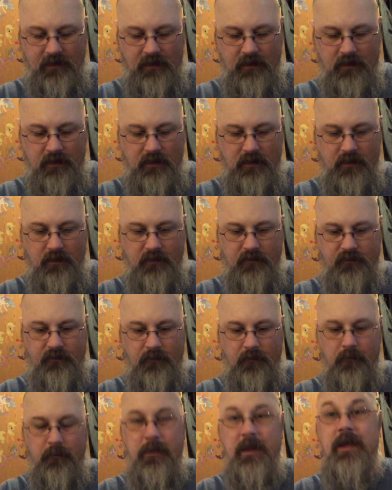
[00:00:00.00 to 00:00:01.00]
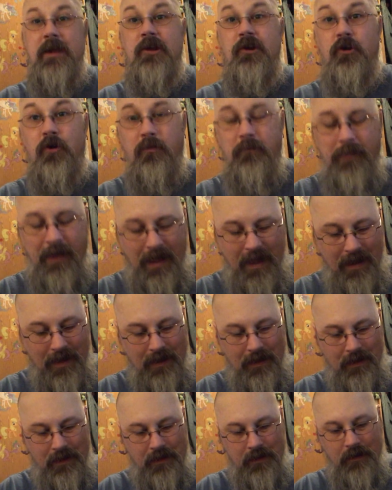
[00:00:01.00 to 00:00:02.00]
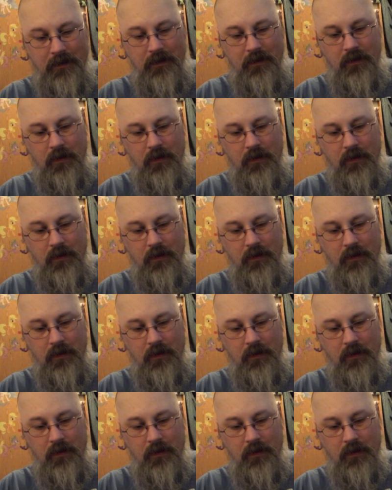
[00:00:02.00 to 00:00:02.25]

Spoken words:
of men are bad,